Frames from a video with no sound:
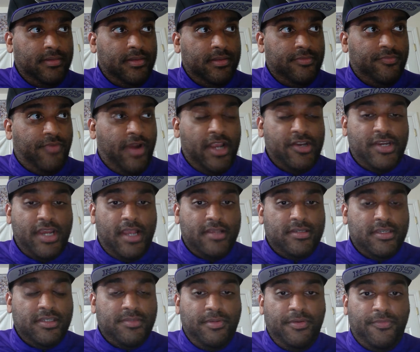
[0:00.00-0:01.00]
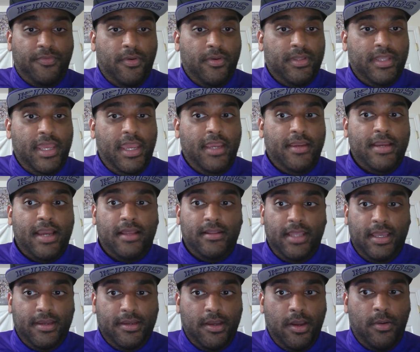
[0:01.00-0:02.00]
franchises before they got
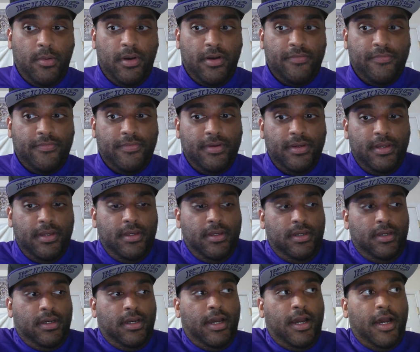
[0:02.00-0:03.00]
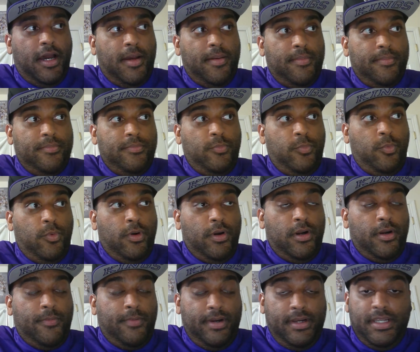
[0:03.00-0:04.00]
let go of um, were
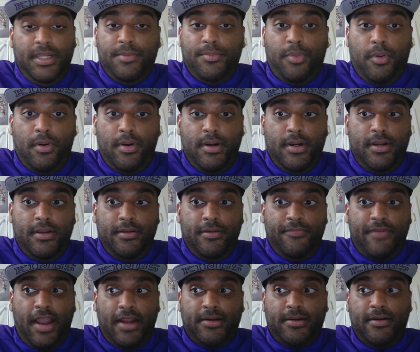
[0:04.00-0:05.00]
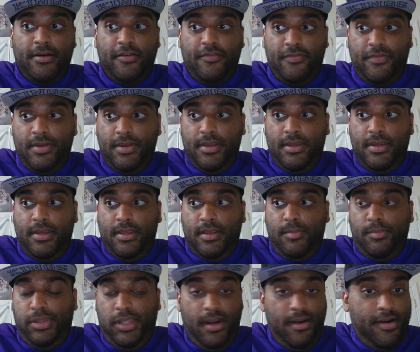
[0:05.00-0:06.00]
a really important factor of
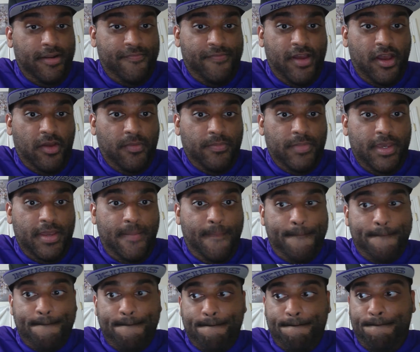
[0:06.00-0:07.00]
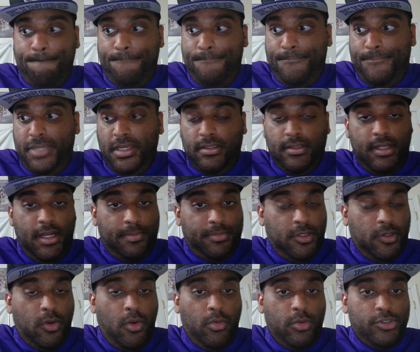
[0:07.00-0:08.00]
player development, building up the
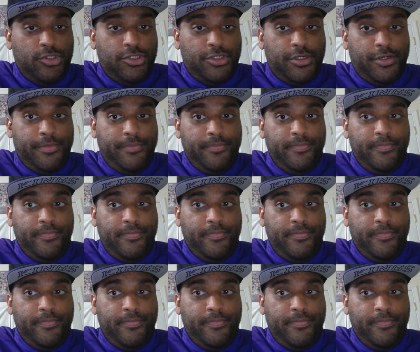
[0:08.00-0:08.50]
culture,